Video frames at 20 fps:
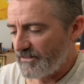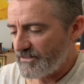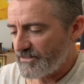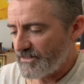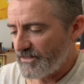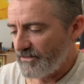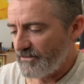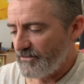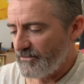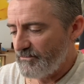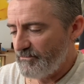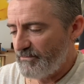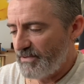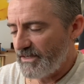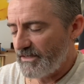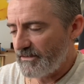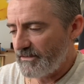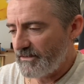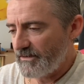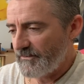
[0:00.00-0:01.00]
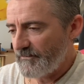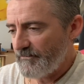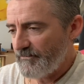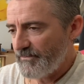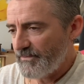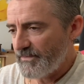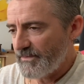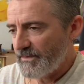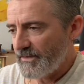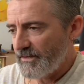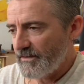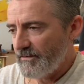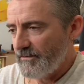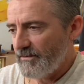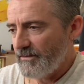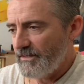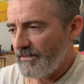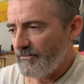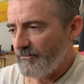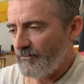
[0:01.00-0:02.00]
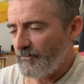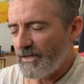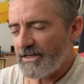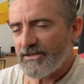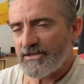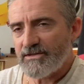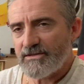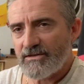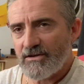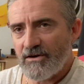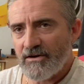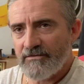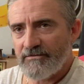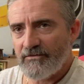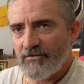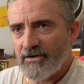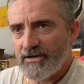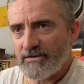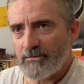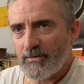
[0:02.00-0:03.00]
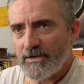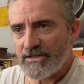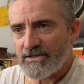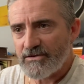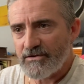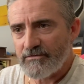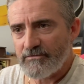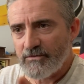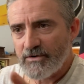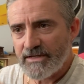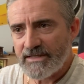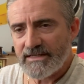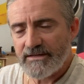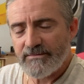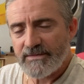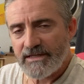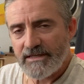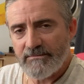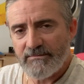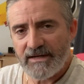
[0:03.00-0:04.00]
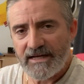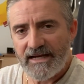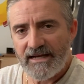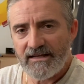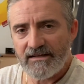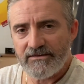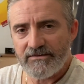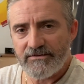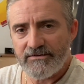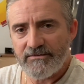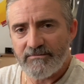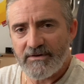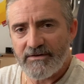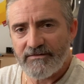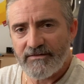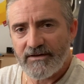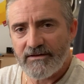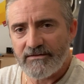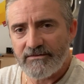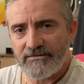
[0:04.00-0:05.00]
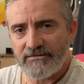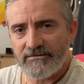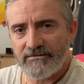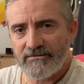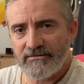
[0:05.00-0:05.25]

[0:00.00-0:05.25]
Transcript: so, but once I write something in my calendar in my phone,